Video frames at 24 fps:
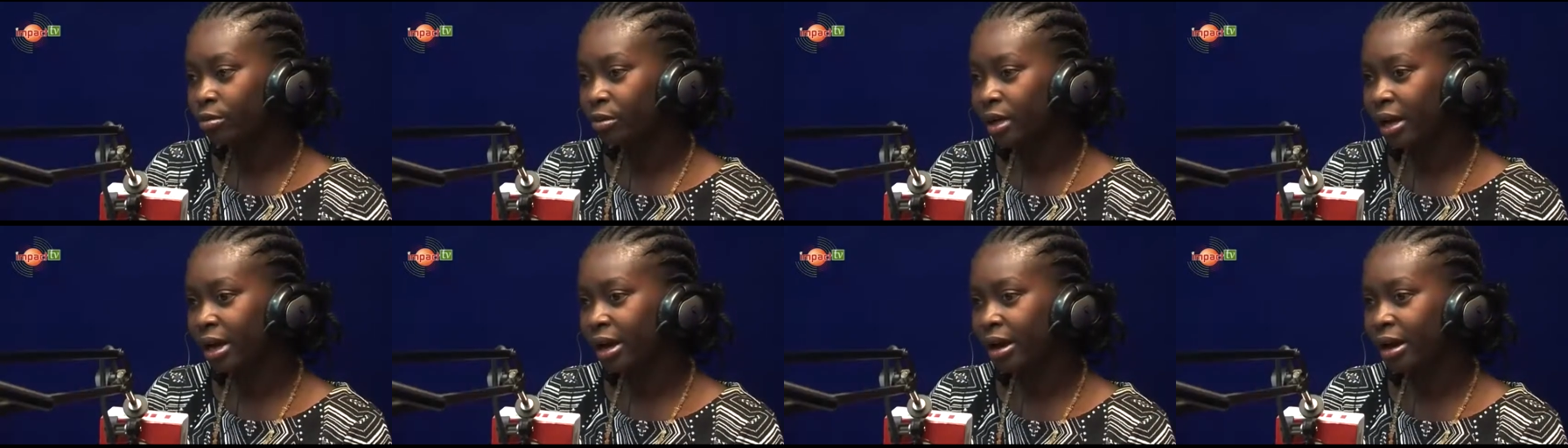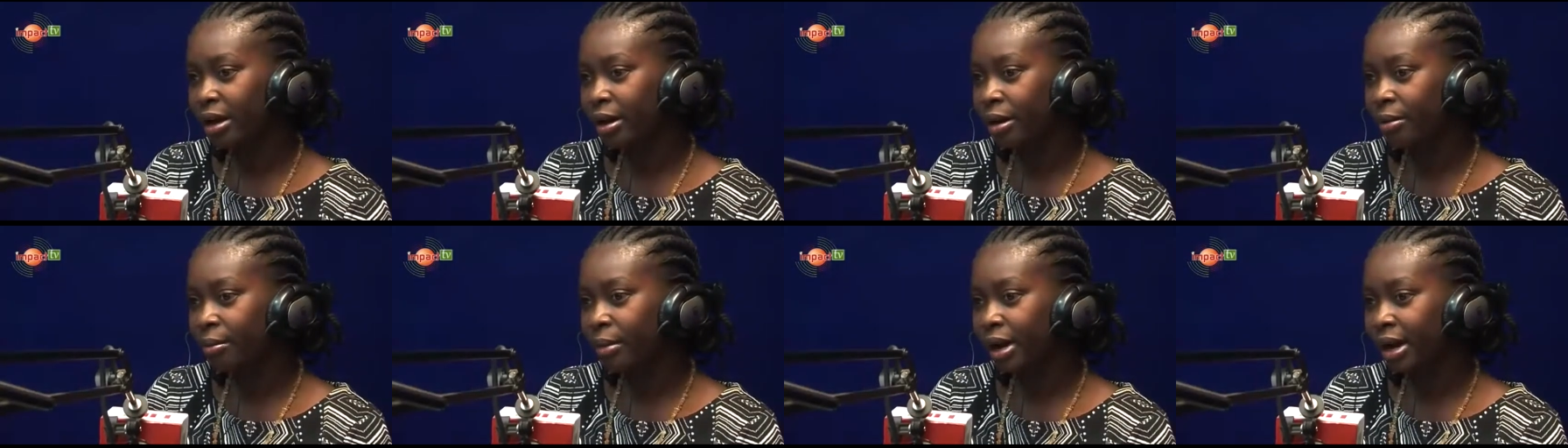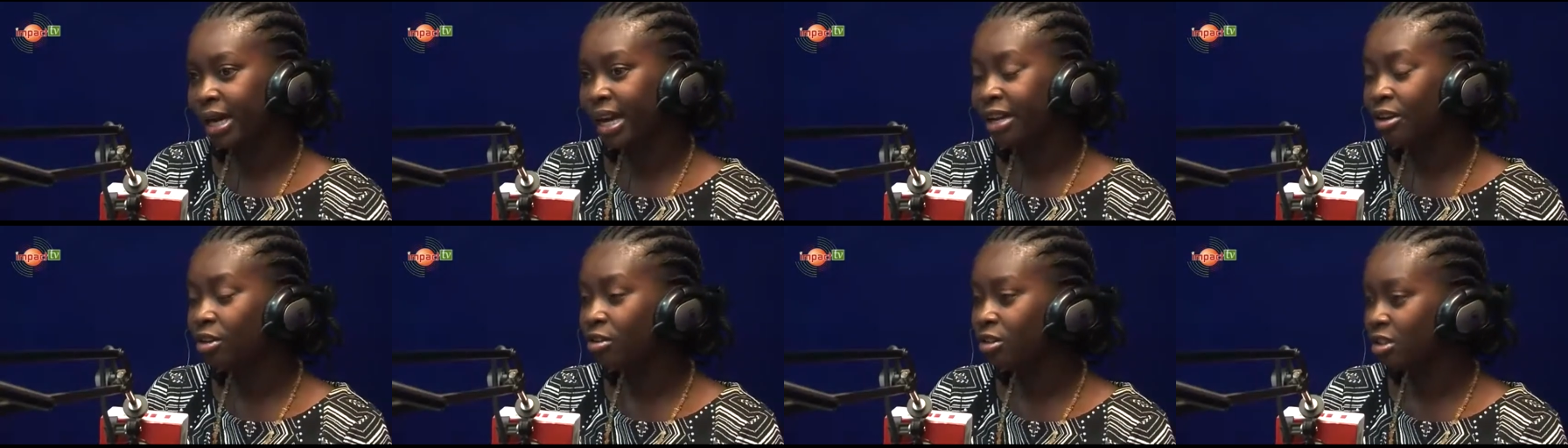I
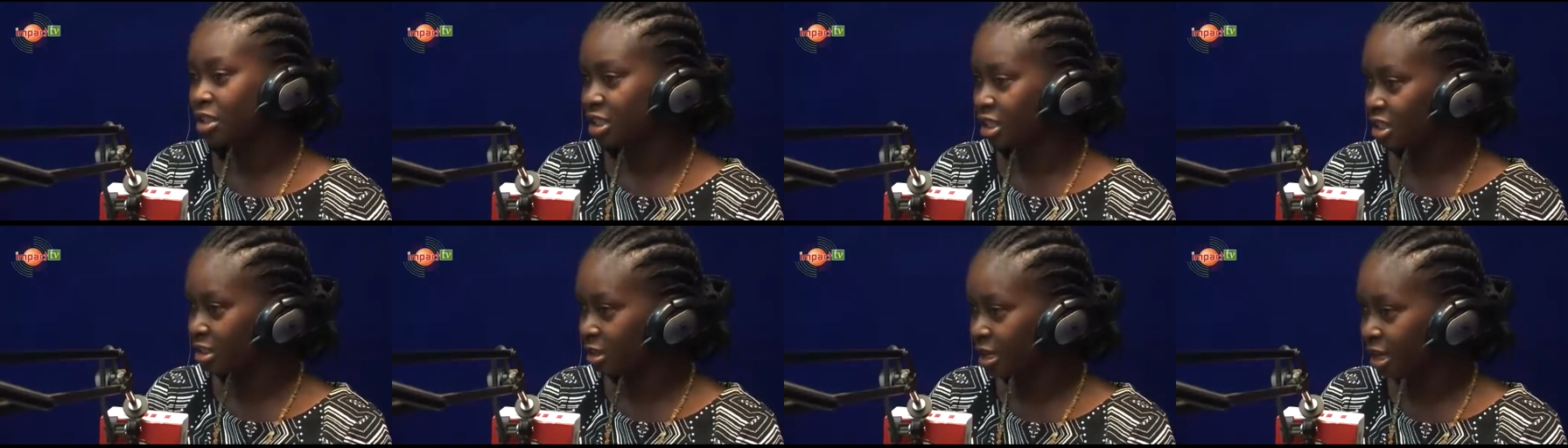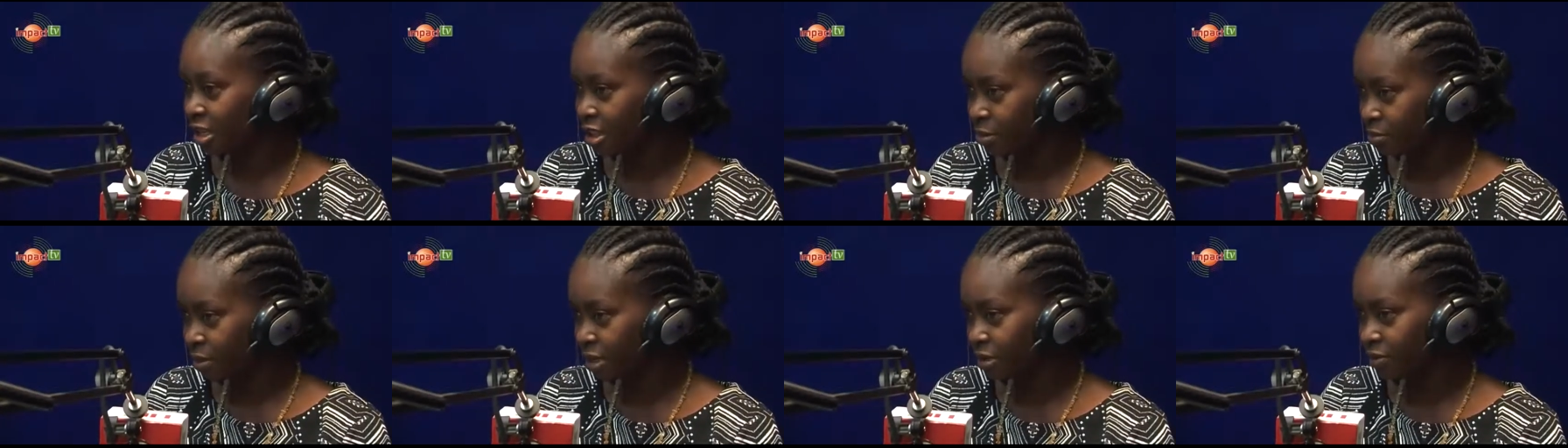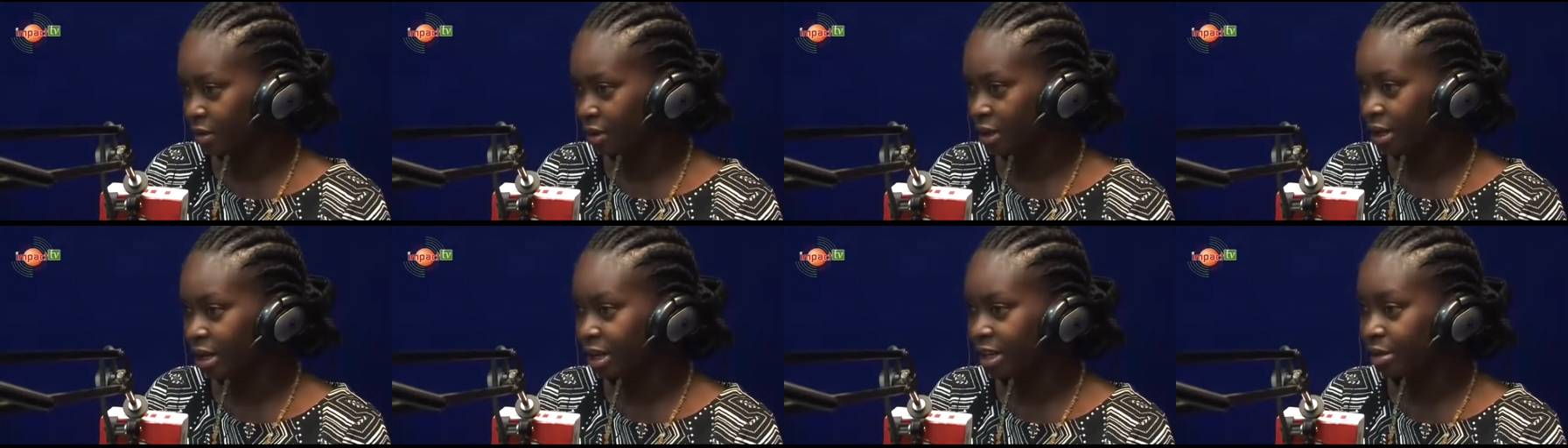cannot say that
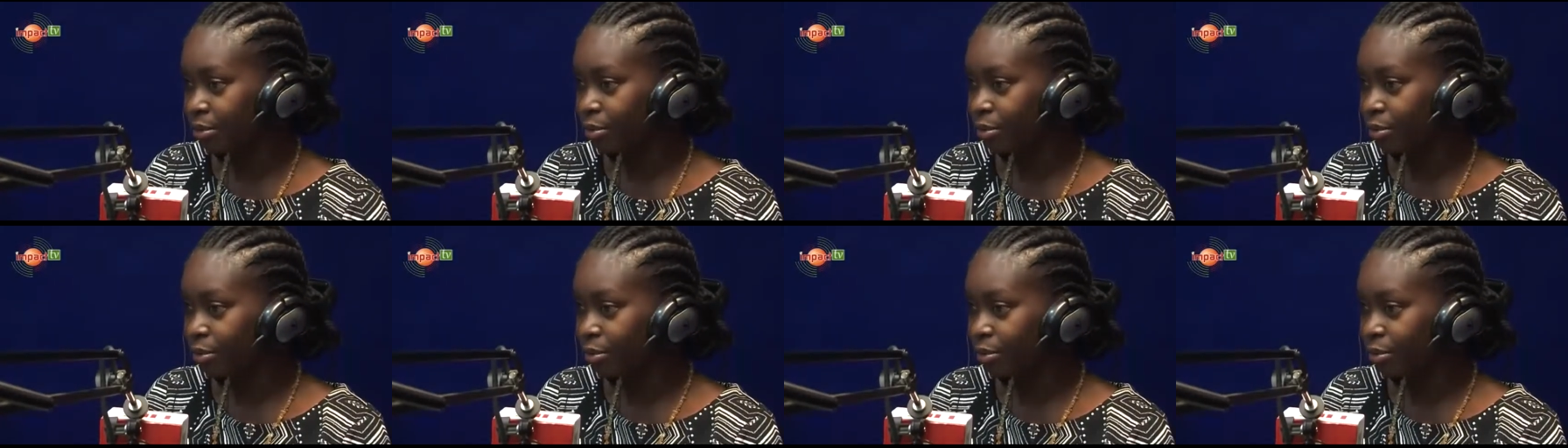specifically.